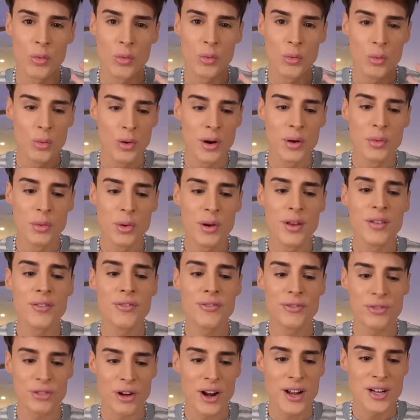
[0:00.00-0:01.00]
what would the
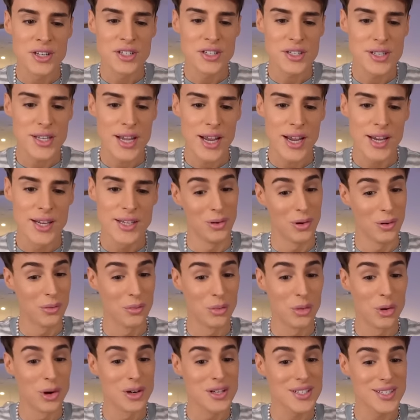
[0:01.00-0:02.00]
French say? Or
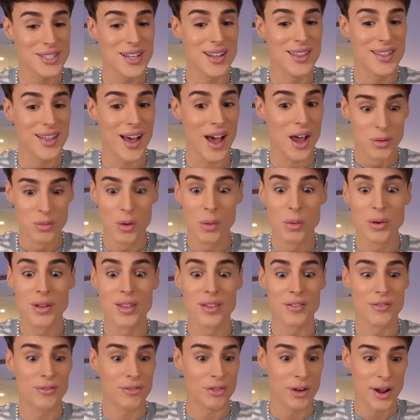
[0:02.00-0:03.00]
worse than that, what would
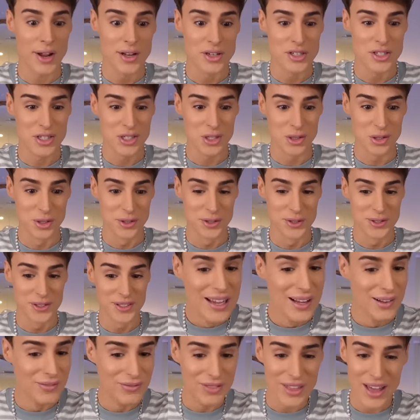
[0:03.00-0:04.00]
the French do
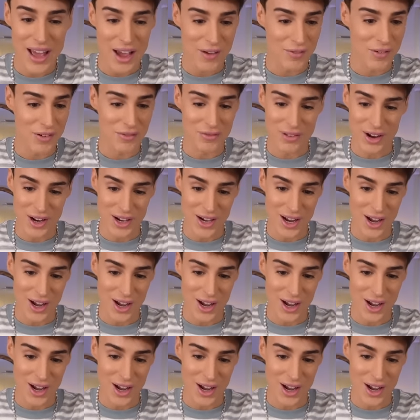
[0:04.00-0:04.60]
if they ever find